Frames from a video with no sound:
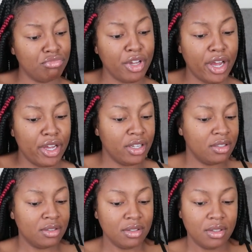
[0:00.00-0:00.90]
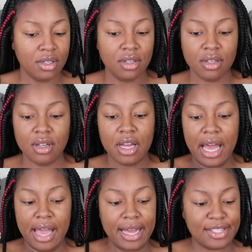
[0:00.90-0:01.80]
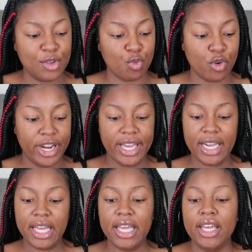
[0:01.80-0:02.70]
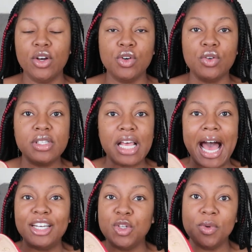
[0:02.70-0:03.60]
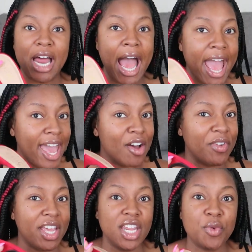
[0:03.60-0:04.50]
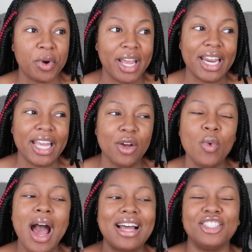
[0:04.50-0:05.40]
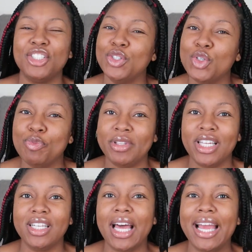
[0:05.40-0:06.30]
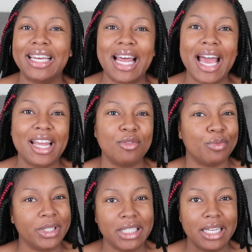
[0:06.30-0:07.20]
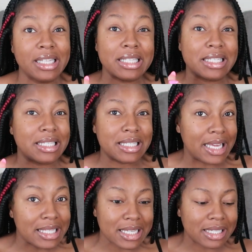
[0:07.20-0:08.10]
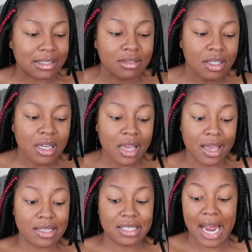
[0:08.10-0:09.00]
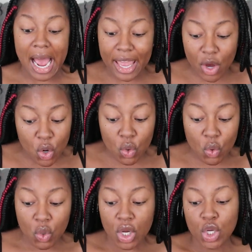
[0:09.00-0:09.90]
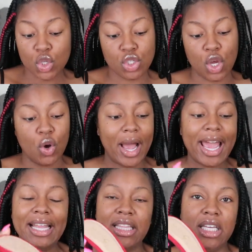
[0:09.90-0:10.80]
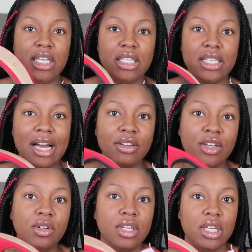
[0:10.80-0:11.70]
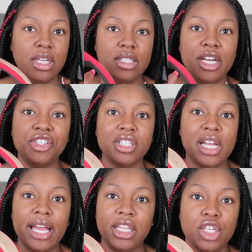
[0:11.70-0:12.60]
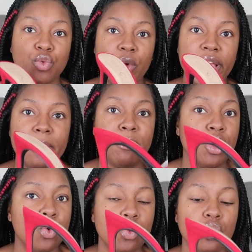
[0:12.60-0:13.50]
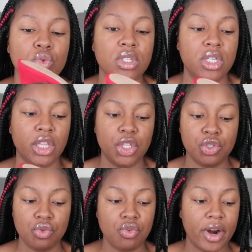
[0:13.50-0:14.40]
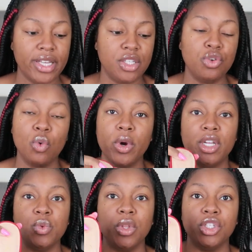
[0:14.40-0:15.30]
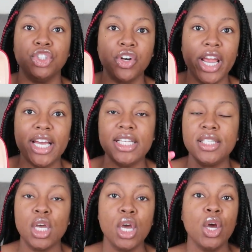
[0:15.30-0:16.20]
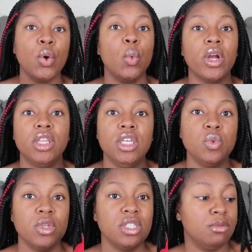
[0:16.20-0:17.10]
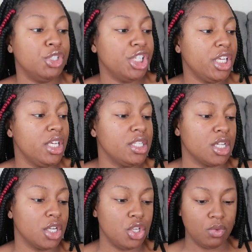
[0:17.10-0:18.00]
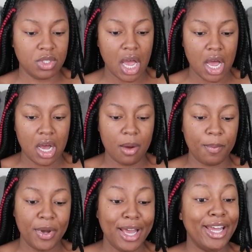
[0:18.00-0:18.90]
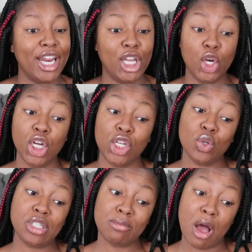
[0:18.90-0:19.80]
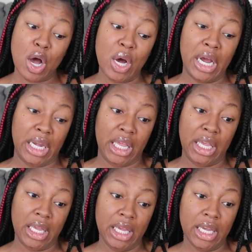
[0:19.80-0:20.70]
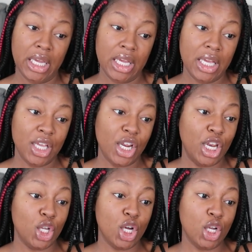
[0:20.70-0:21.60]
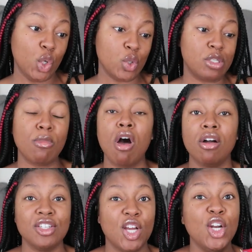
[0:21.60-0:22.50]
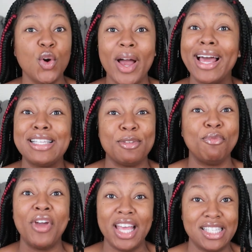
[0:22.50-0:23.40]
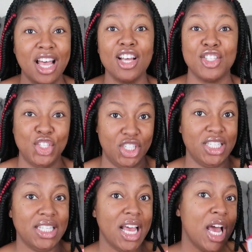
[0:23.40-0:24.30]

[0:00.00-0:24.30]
Okay. I got some red heels. I do not have any red heels. Well, I do, but they're like not really in season, in style. So I got these. How cute are these? They're just like these red mules. Nothing too crazy. You can wear these with a dress. Wear these with some jeans and a cute top. They look a little small, honey. They look a little small because y'all know I got some fat sausages.